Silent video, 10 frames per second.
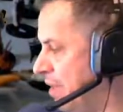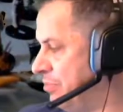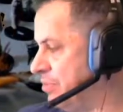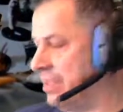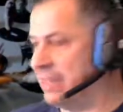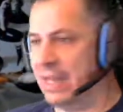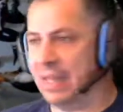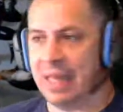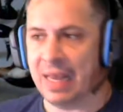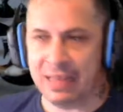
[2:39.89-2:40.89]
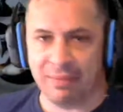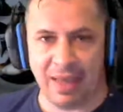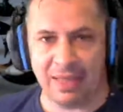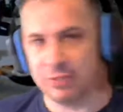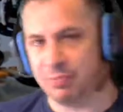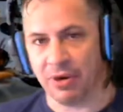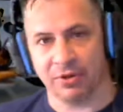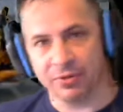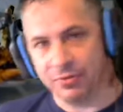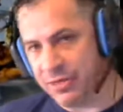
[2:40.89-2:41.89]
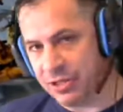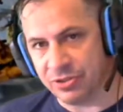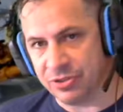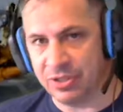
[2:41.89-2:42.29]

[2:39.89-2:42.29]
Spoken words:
She liked that a lot of them had sparkle features